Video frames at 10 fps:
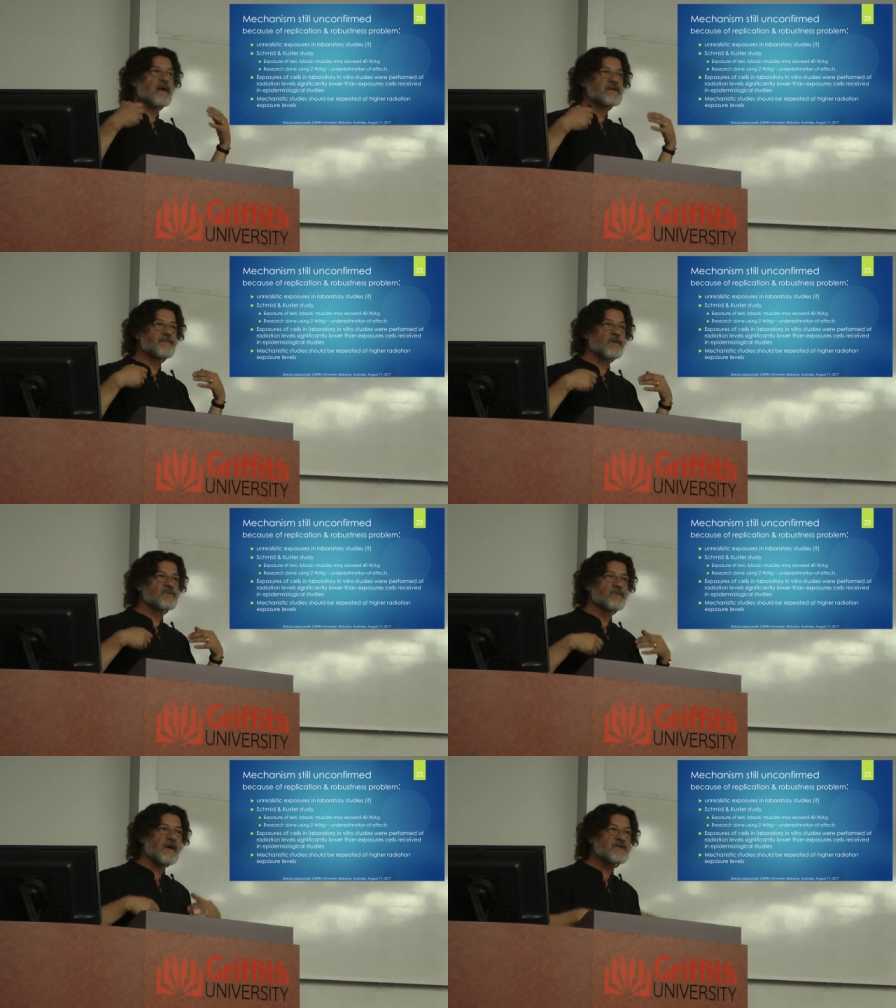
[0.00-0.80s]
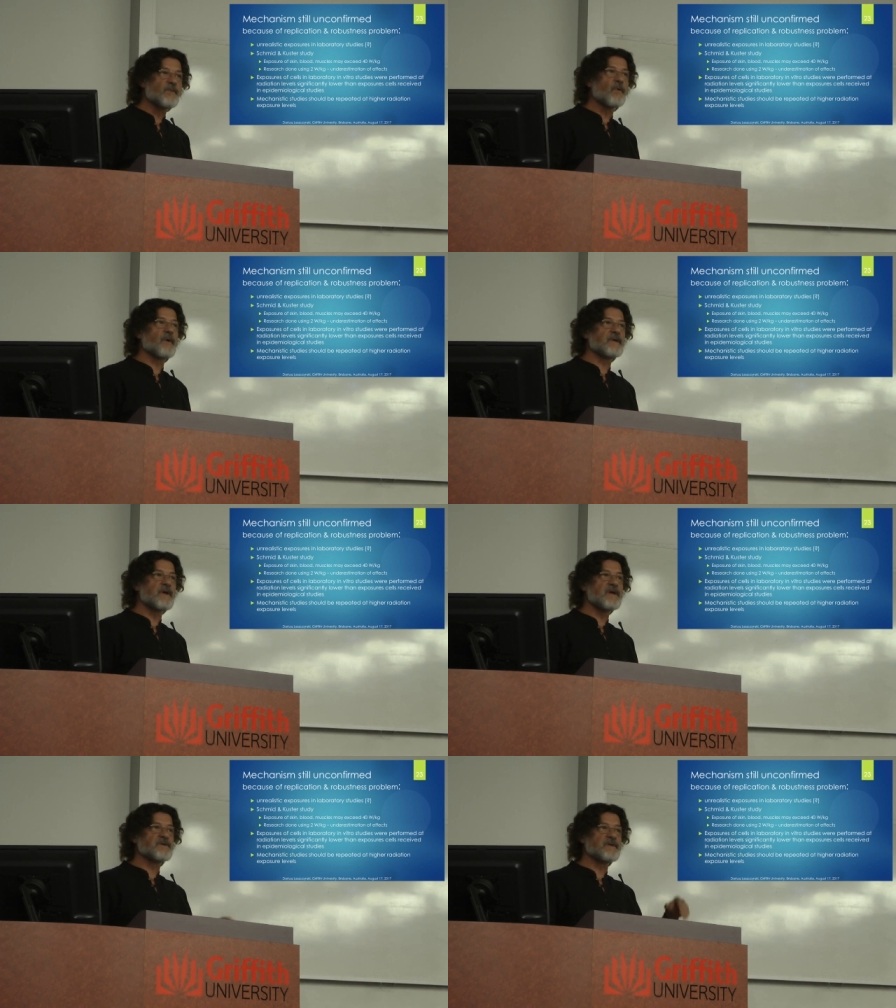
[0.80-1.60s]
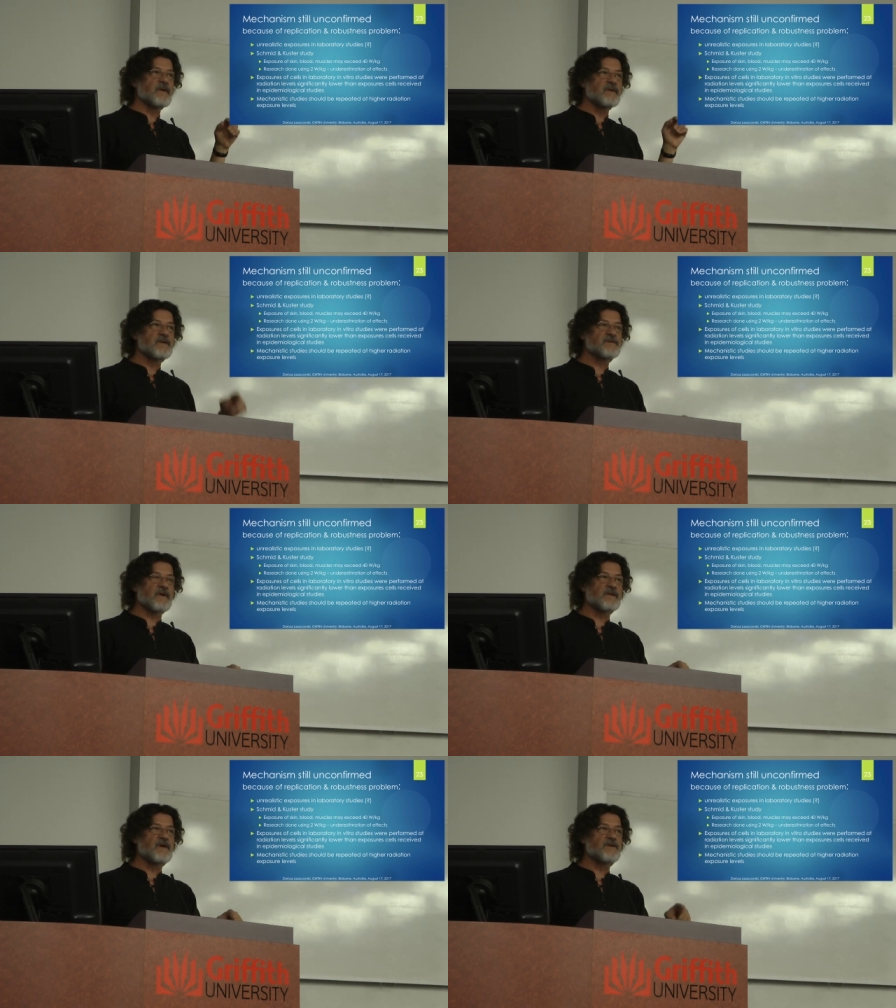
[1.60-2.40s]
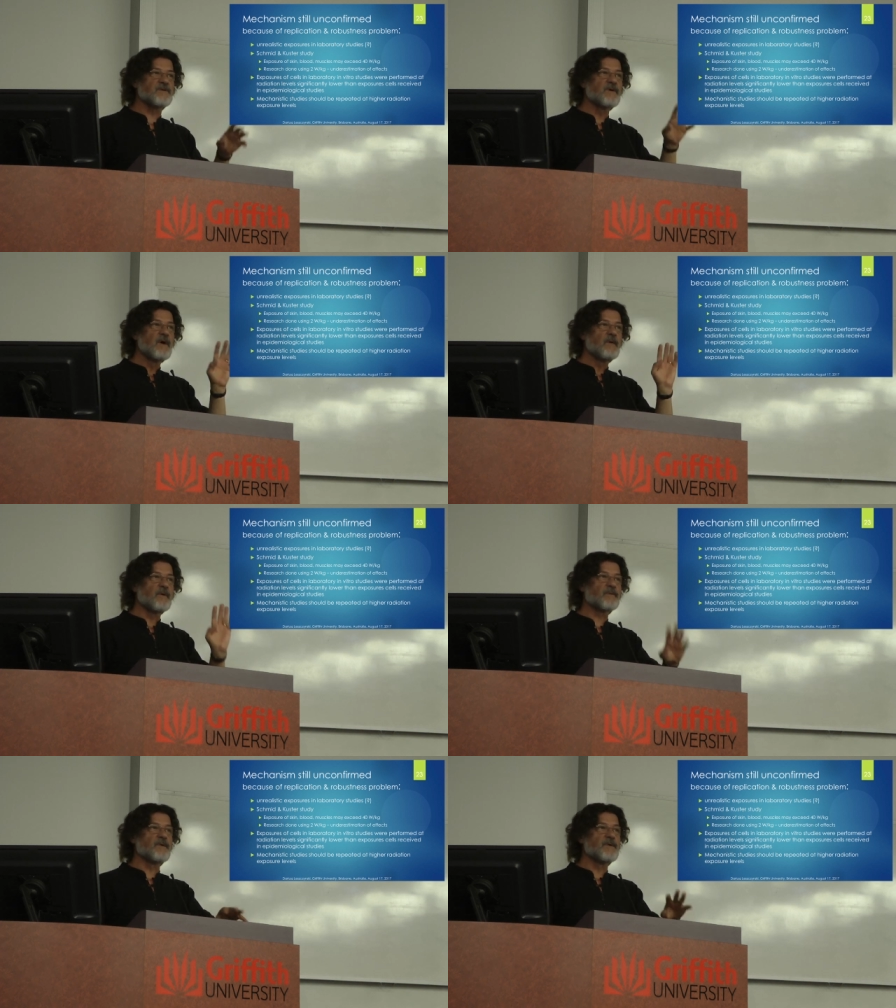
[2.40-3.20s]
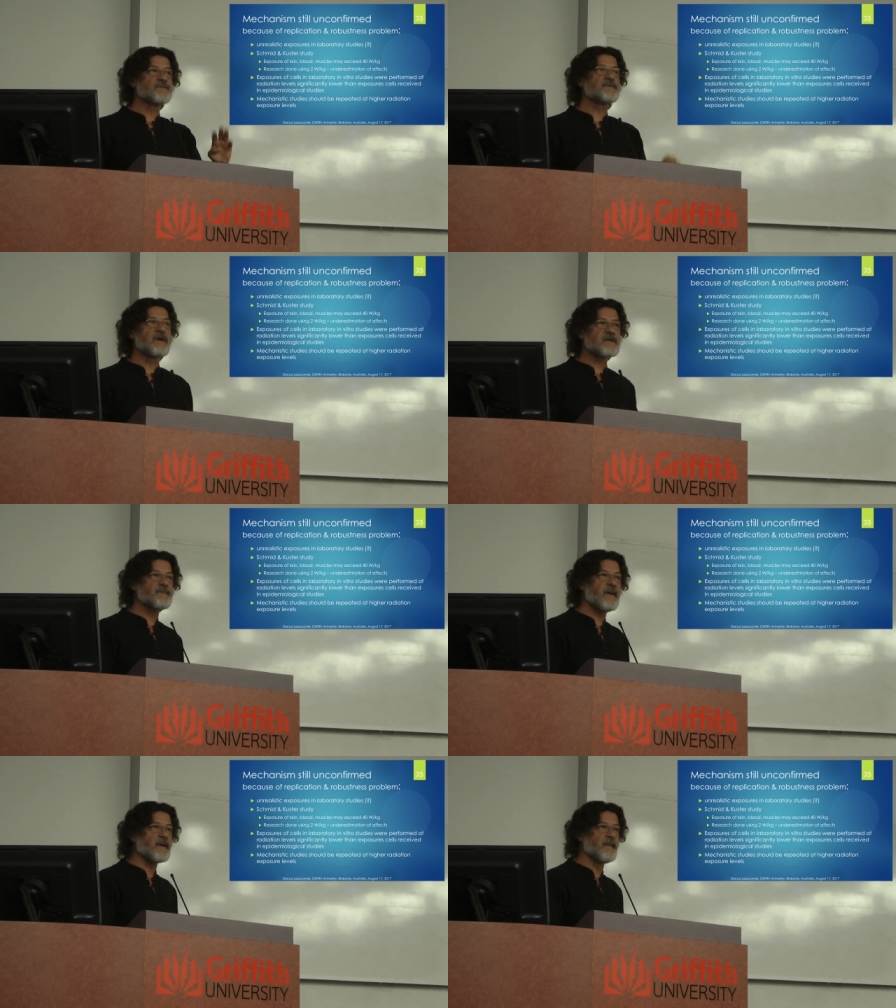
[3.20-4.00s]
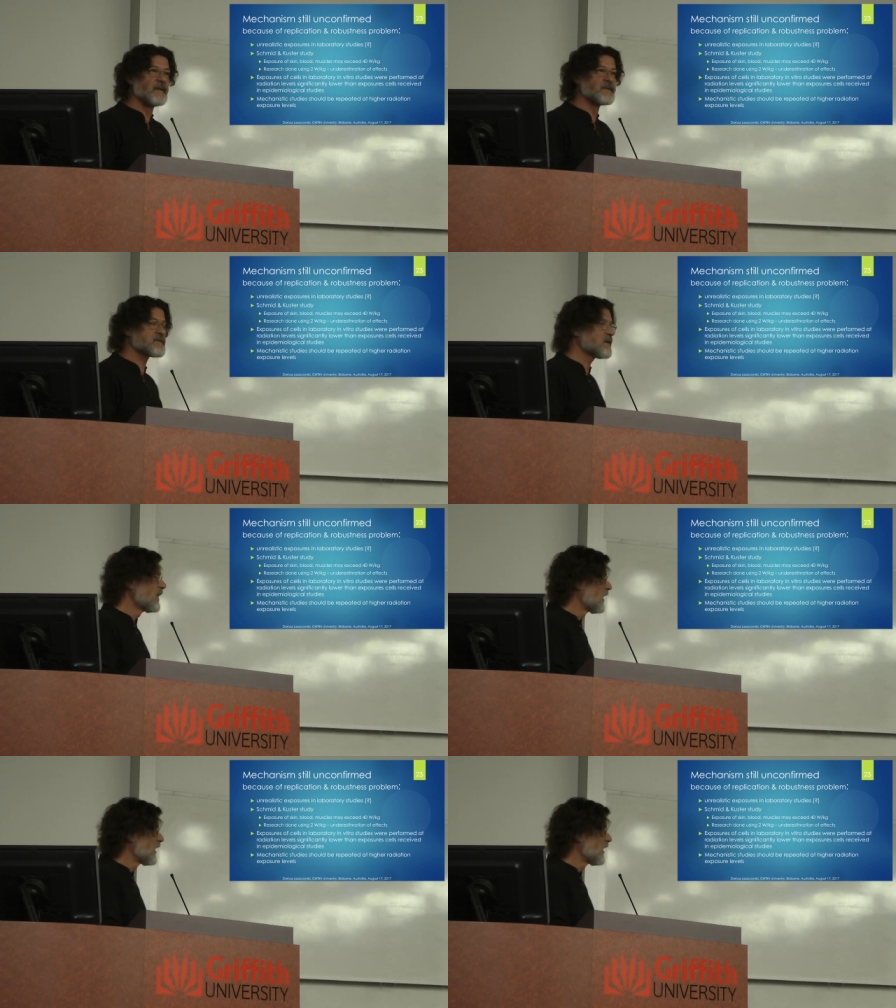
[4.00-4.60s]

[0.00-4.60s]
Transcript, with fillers: are exposed to much more radiation than this radiation what we used in experiments.